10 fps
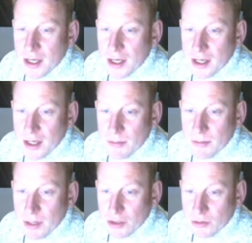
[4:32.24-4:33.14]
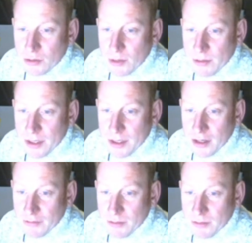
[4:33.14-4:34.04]
I could well be
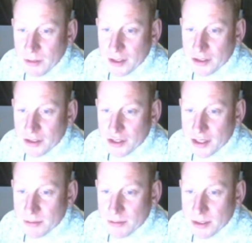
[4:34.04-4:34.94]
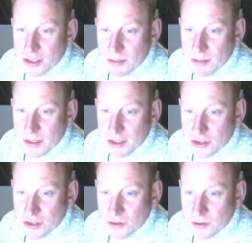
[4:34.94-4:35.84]
covered by the GSP shipping
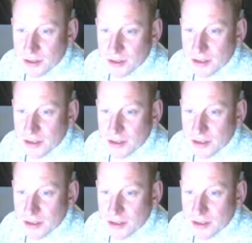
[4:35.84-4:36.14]
insurance.